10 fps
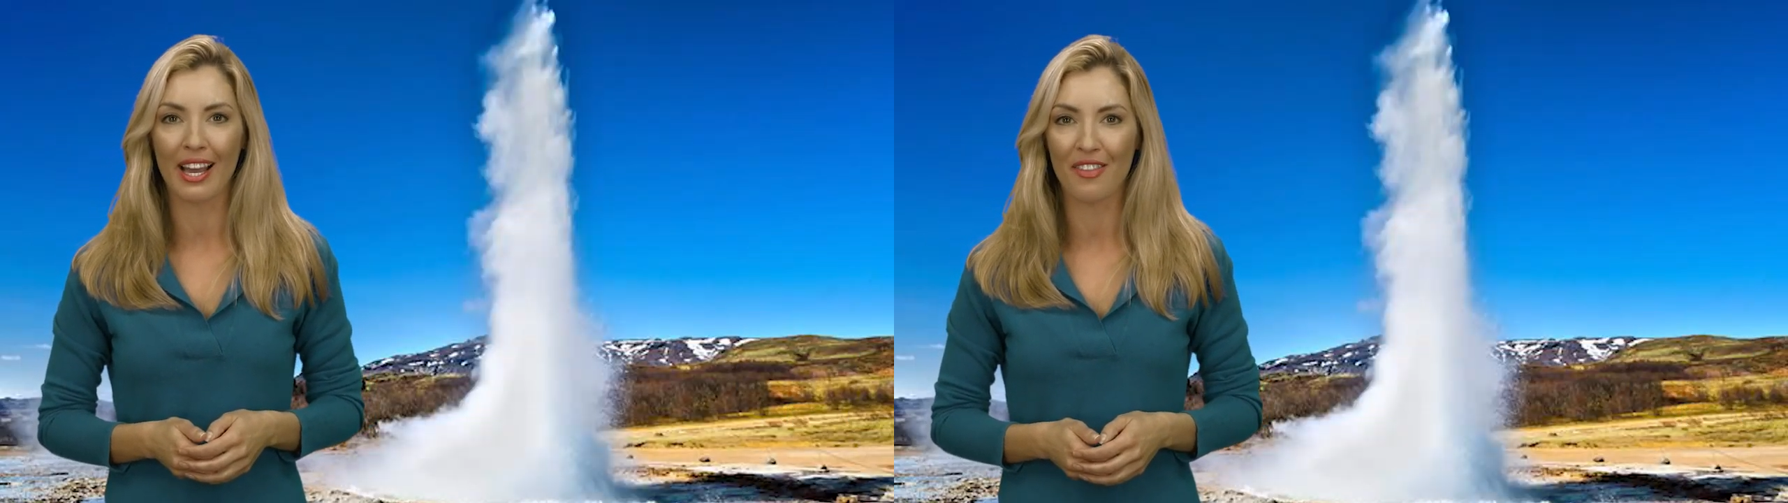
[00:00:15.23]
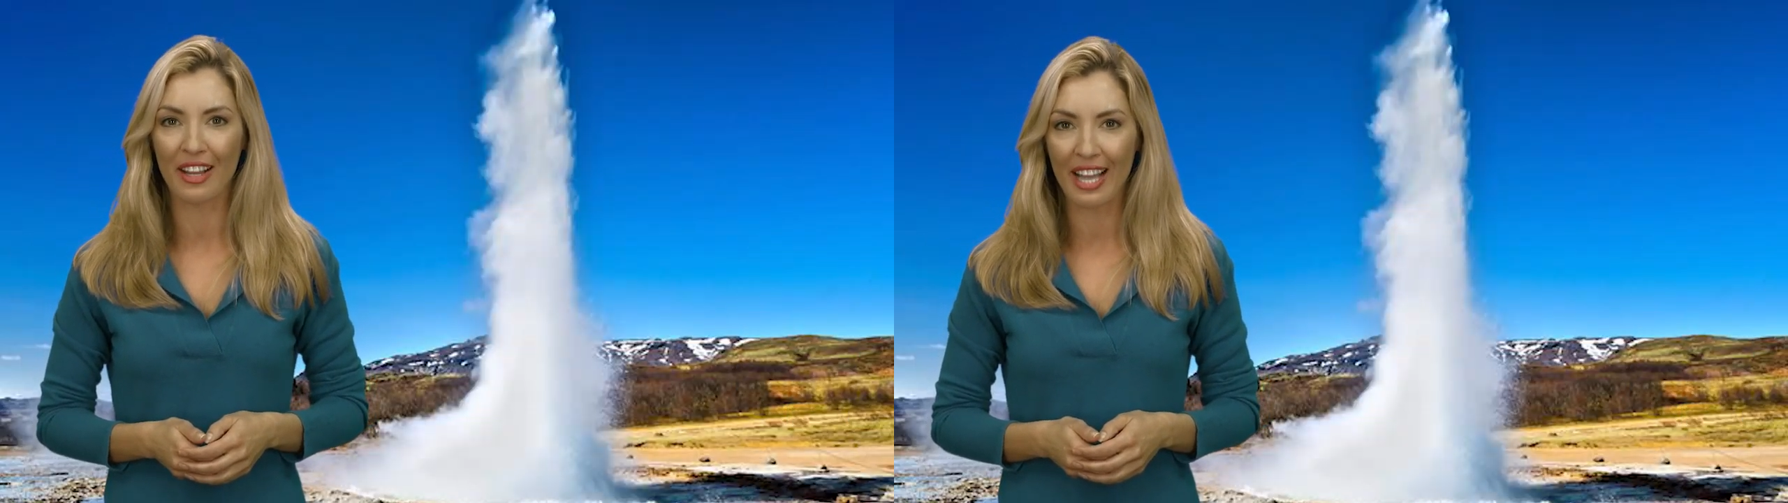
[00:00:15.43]

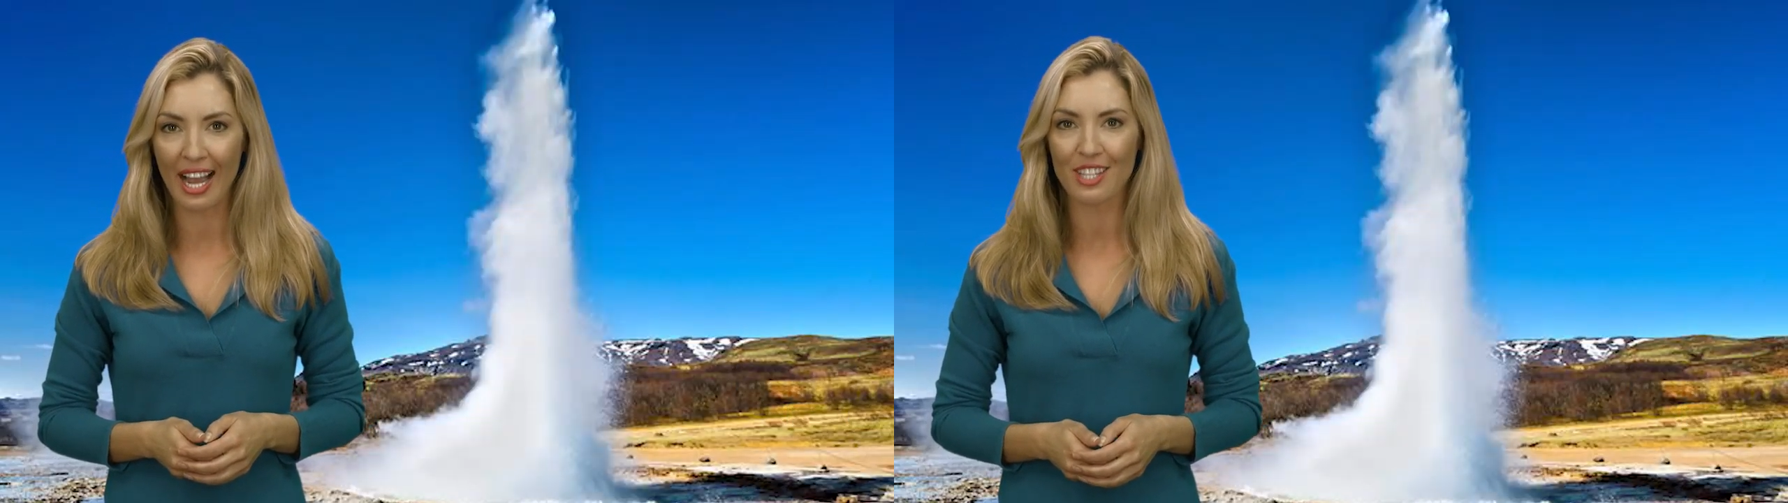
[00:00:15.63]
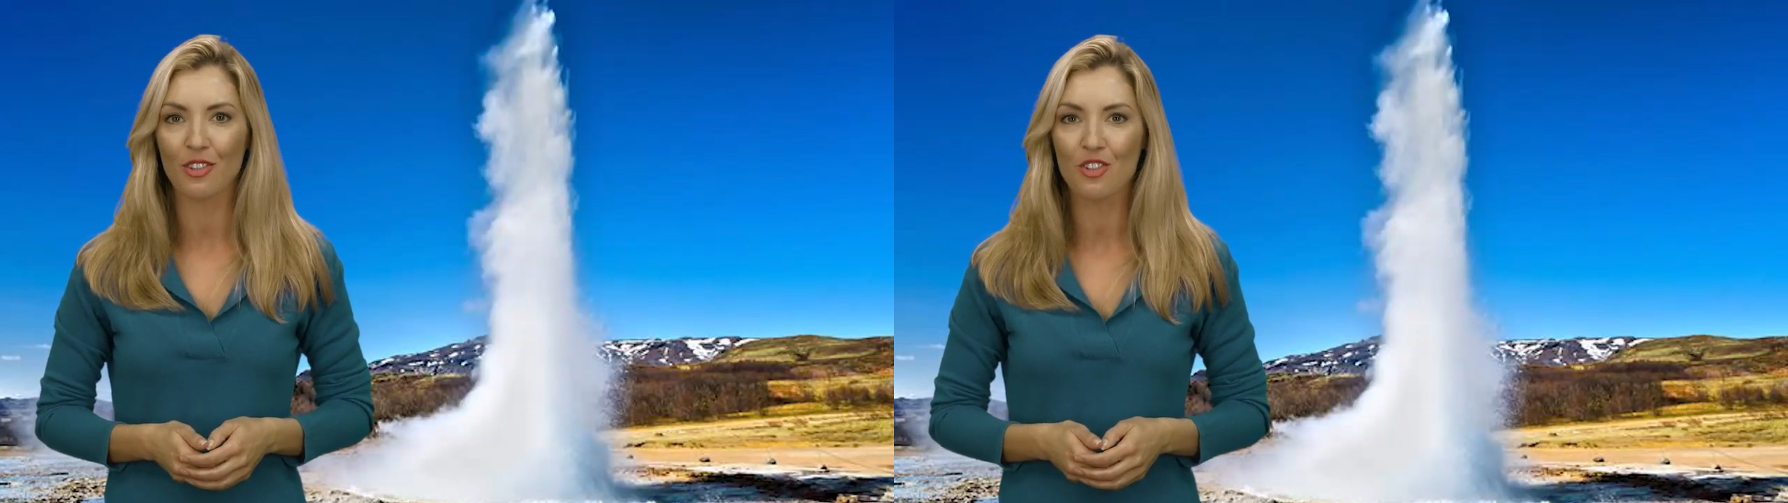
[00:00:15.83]
of the
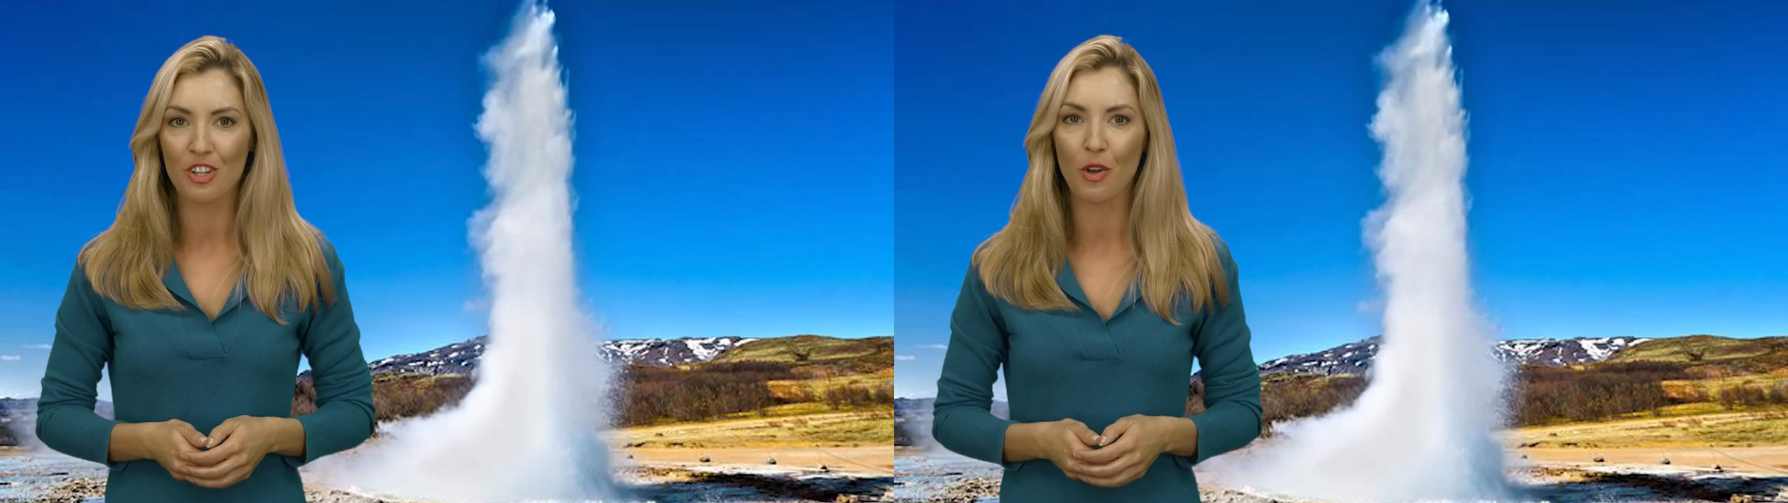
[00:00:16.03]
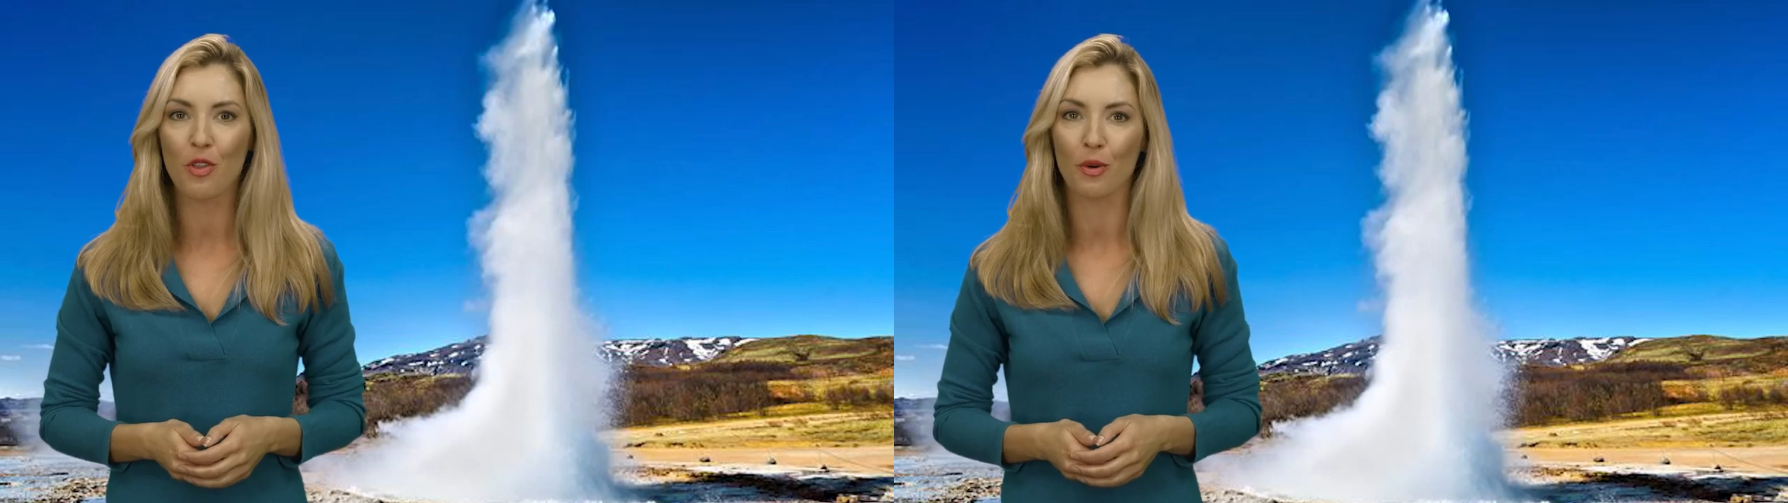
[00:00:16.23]
Geysir
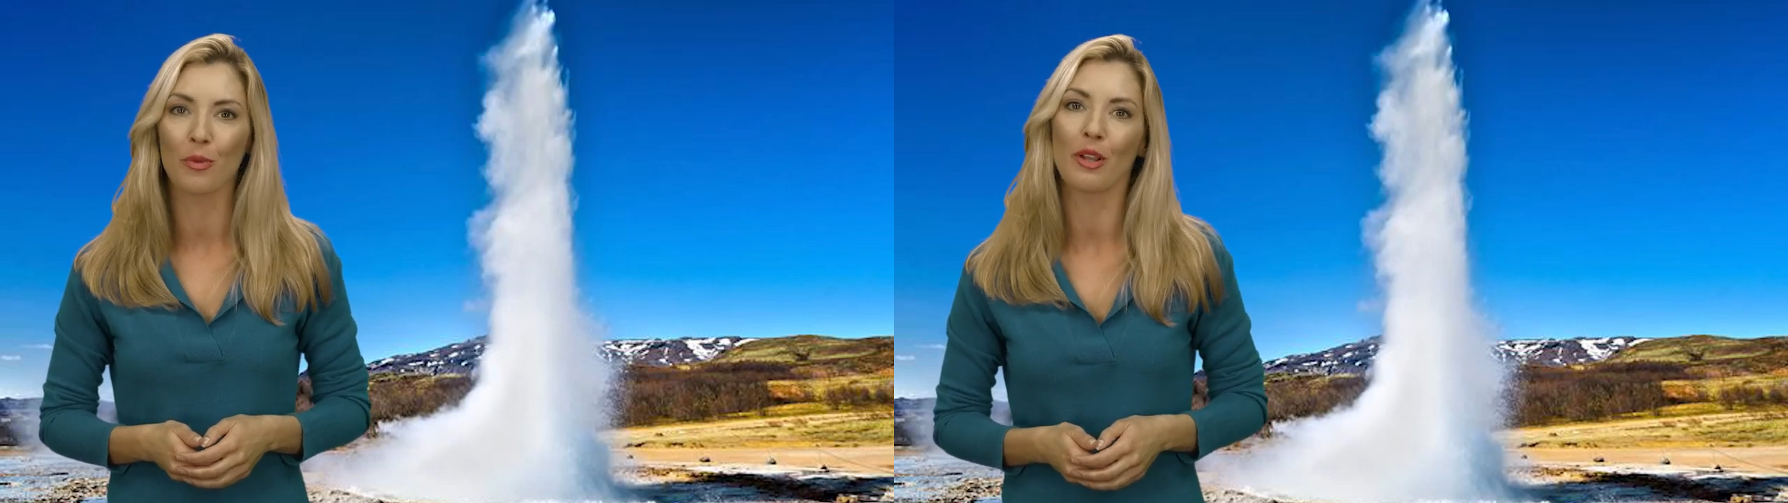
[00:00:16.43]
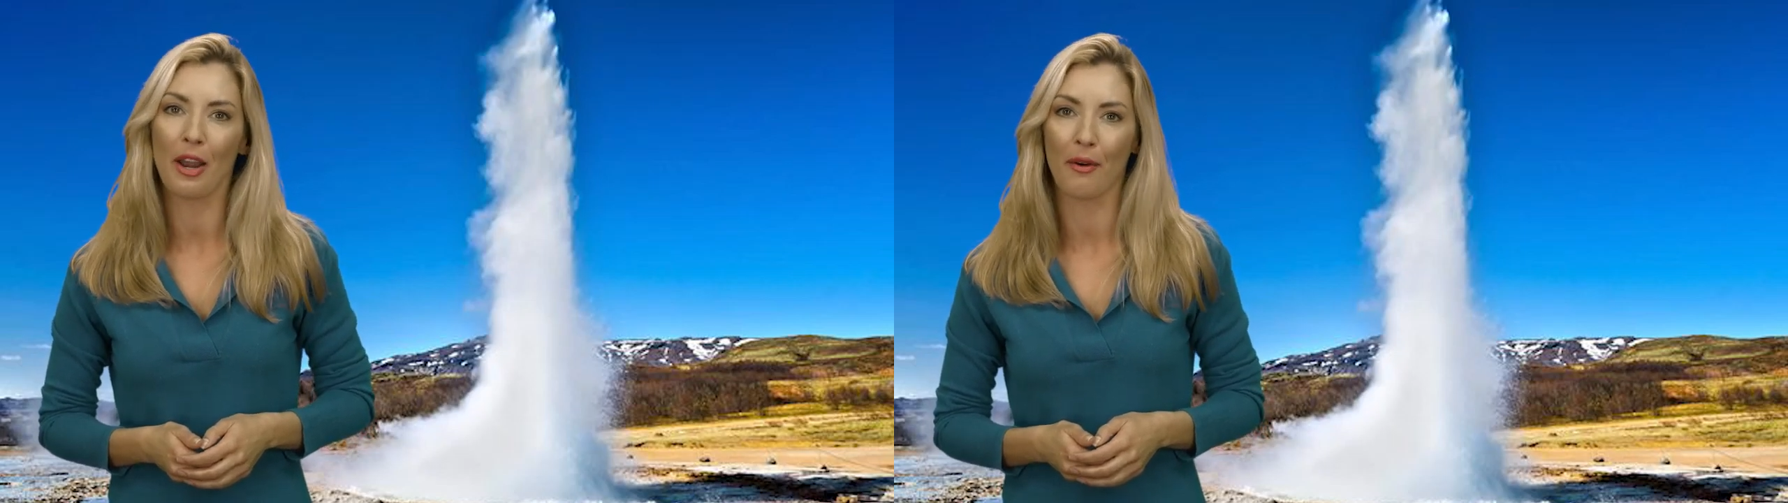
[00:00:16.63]

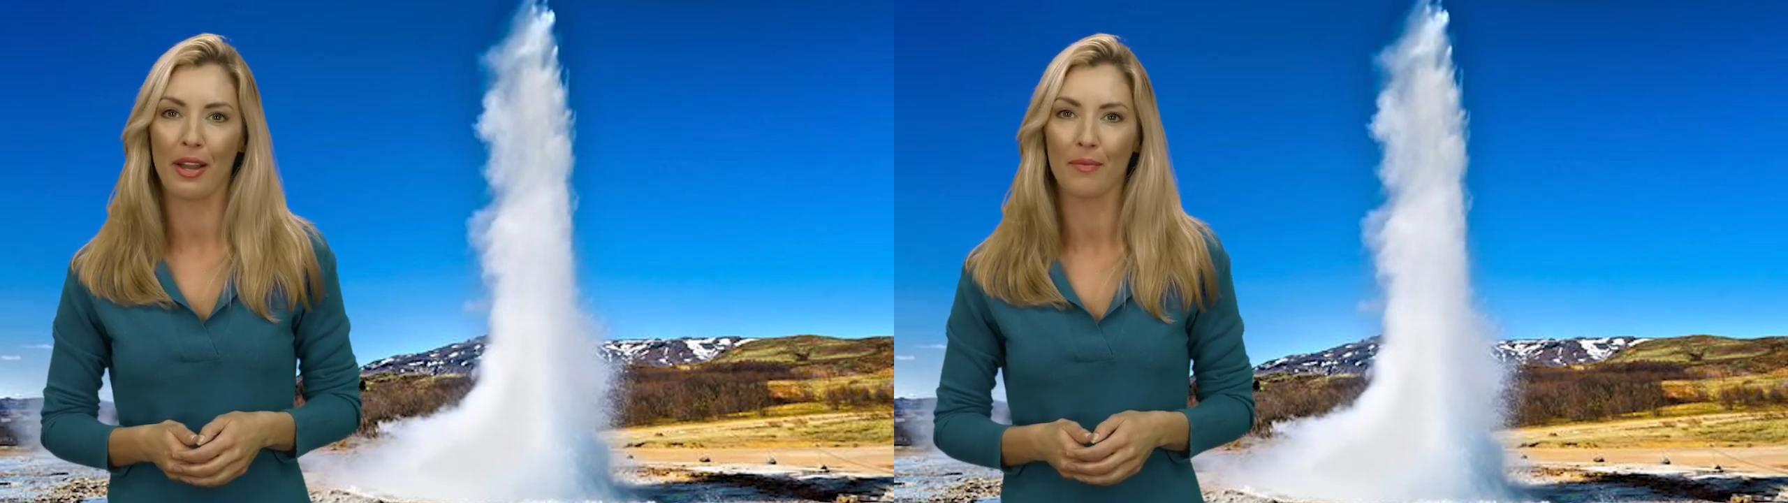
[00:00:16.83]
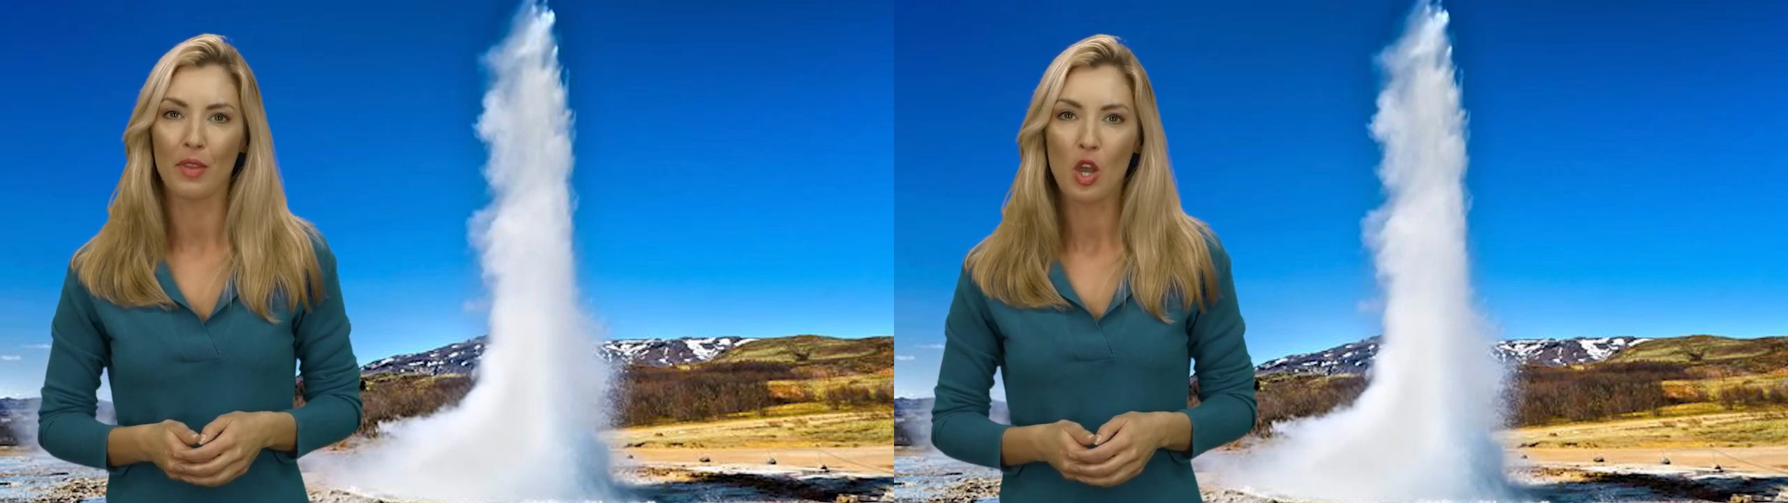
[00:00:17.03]
geothermal area,